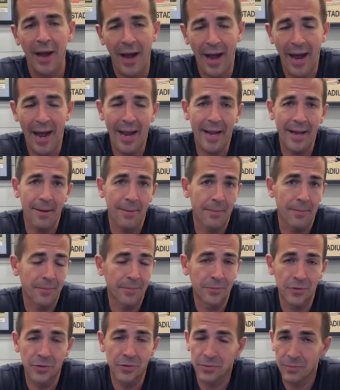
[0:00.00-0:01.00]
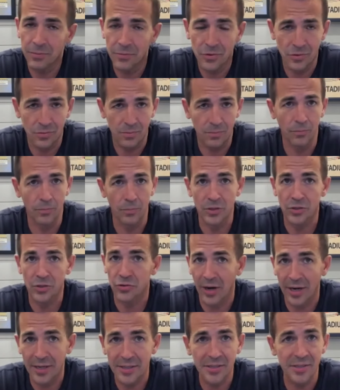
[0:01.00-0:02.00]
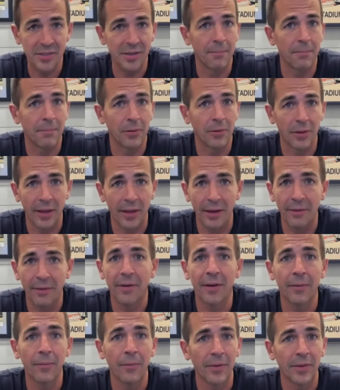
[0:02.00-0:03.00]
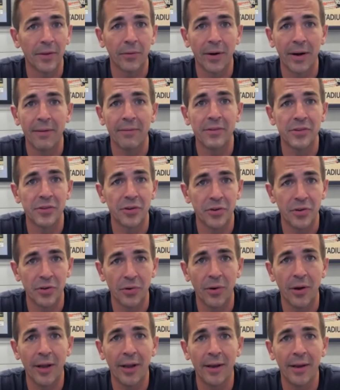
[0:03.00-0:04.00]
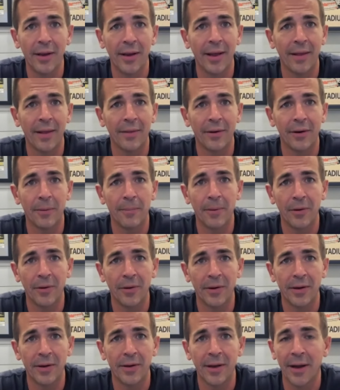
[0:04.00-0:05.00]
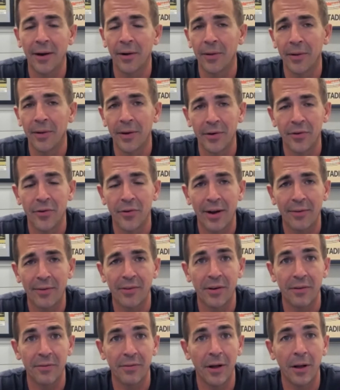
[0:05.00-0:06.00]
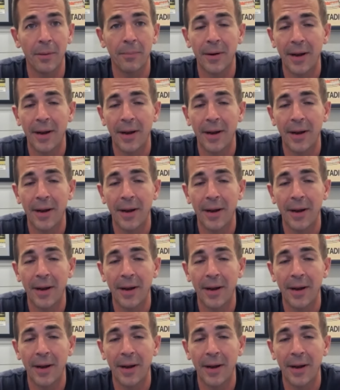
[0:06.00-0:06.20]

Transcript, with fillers: I would trust and believe in what the Ravens are doing and their ability not only to draft and develop,